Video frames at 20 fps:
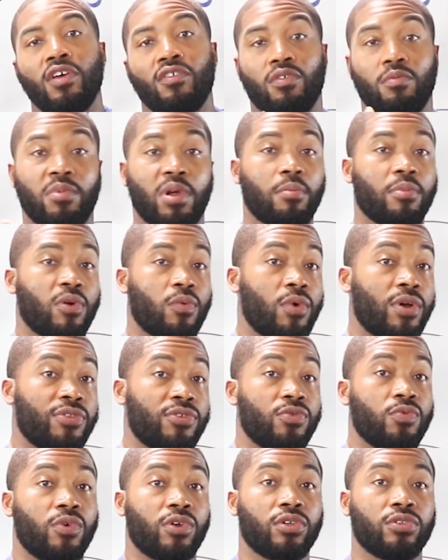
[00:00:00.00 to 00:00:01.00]
Remember, whether
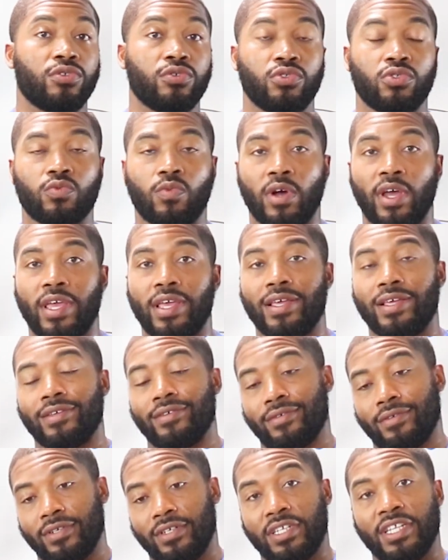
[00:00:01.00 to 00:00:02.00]
you want to lose
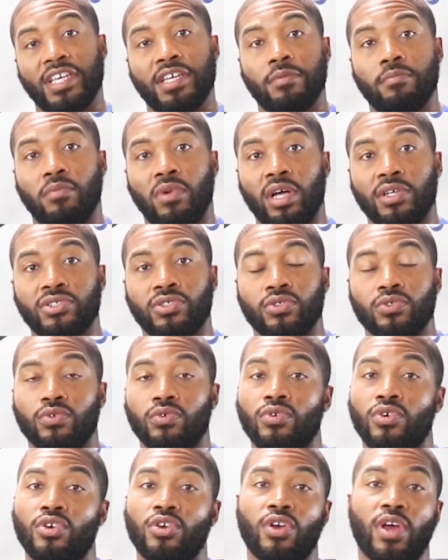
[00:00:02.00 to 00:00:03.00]
weight, lean
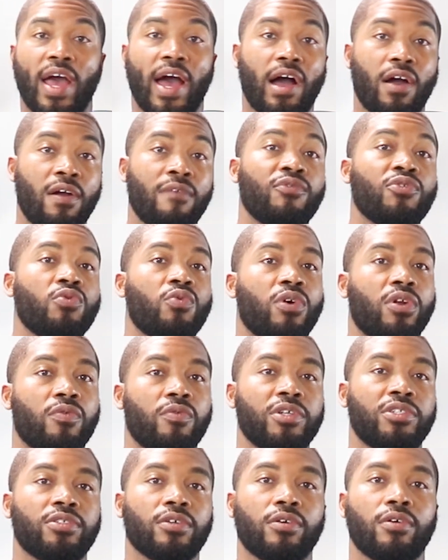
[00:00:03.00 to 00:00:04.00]
muscle, however you want to
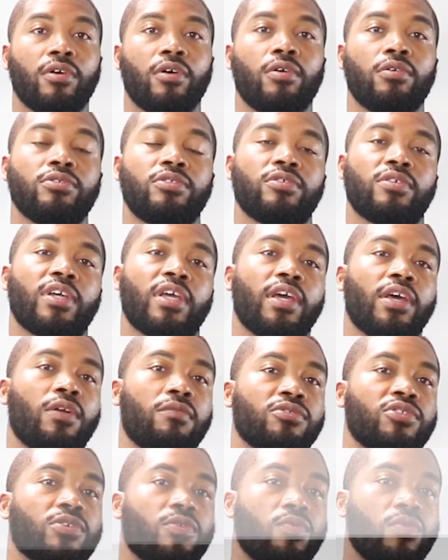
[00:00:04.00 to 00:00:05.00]
reach your goals, you can head
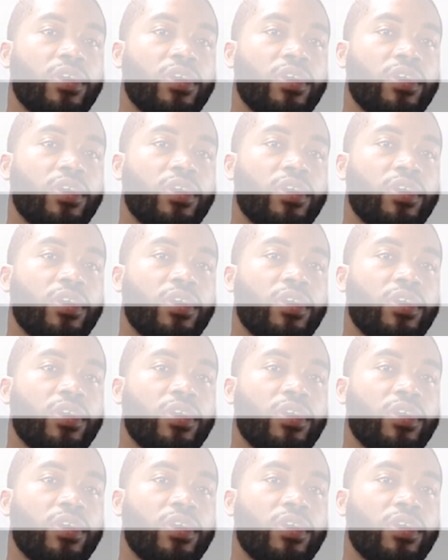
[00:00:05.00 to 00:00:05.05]
over to the